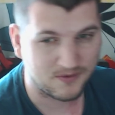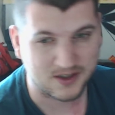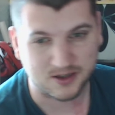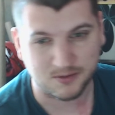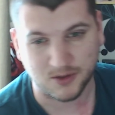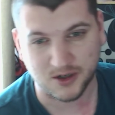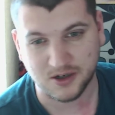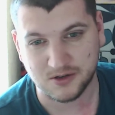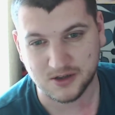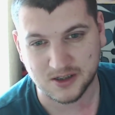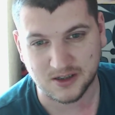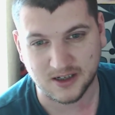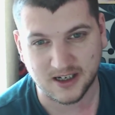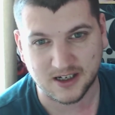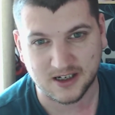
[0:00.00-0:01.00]
for someone who
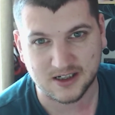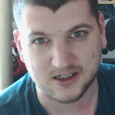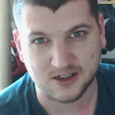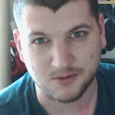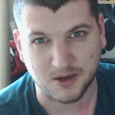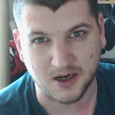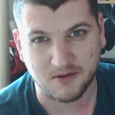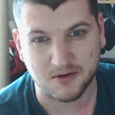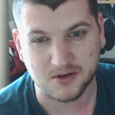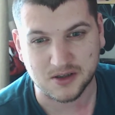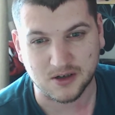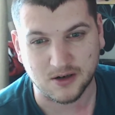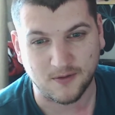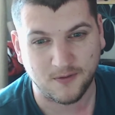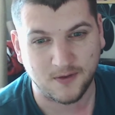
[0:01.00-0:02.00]
doesn't like superhero
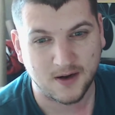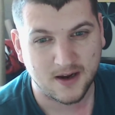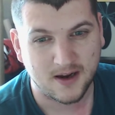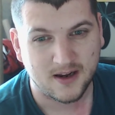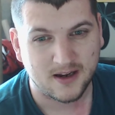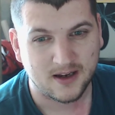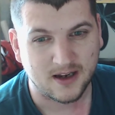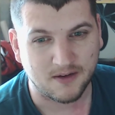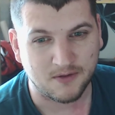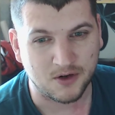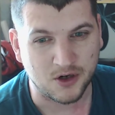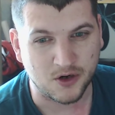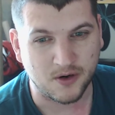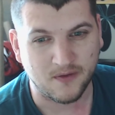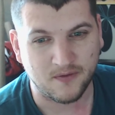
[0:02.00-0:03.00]
stuff. I got
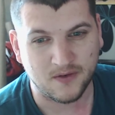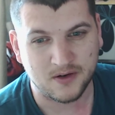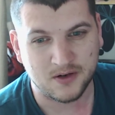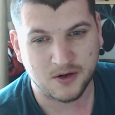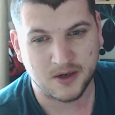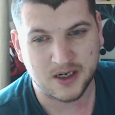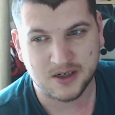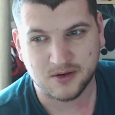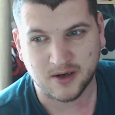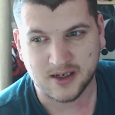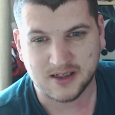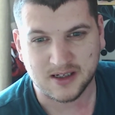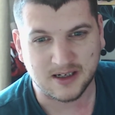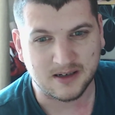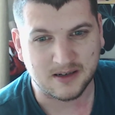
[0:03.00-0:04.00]
no
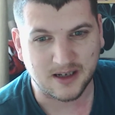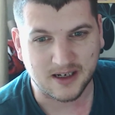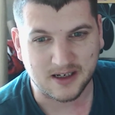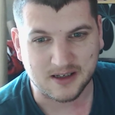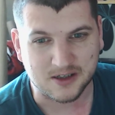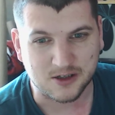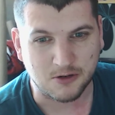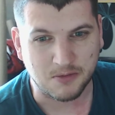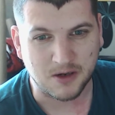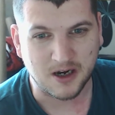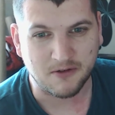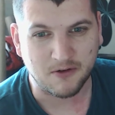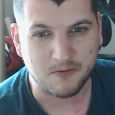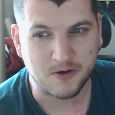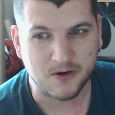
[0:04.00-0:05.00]
interest in like the
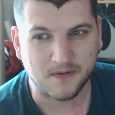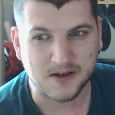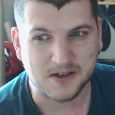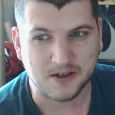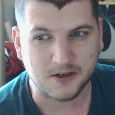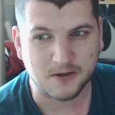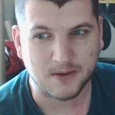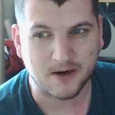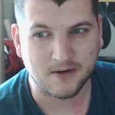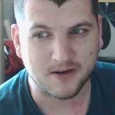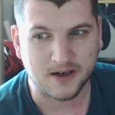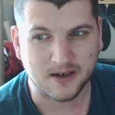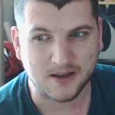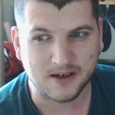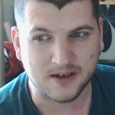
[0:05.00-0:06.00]
superhero movies that come out or
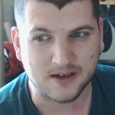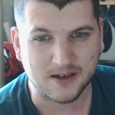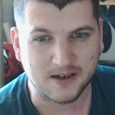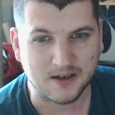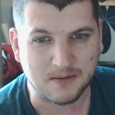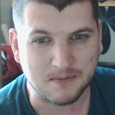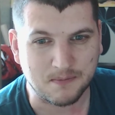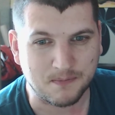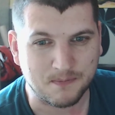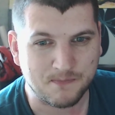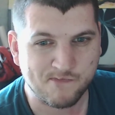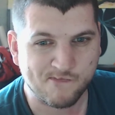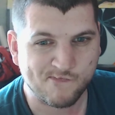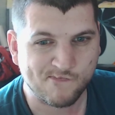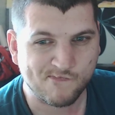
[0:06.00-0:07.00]
anything.
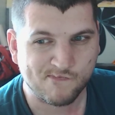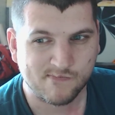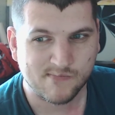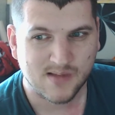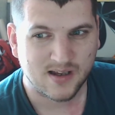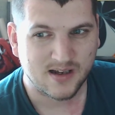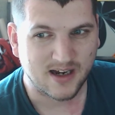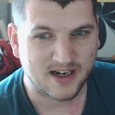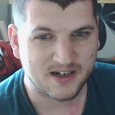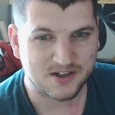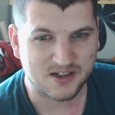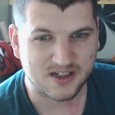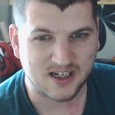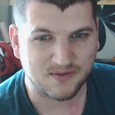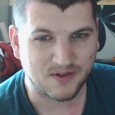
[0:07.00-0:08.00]
I
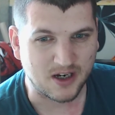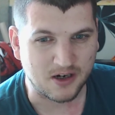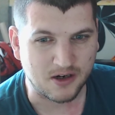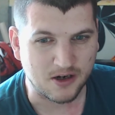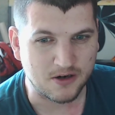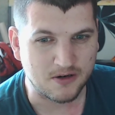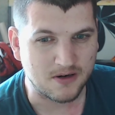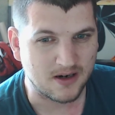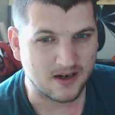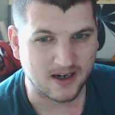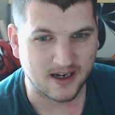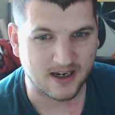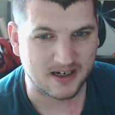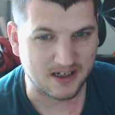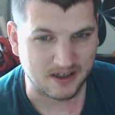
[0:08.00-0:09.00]
just give it a go,
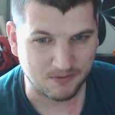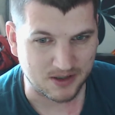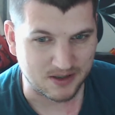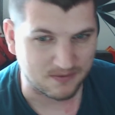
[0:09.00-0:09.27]
and it was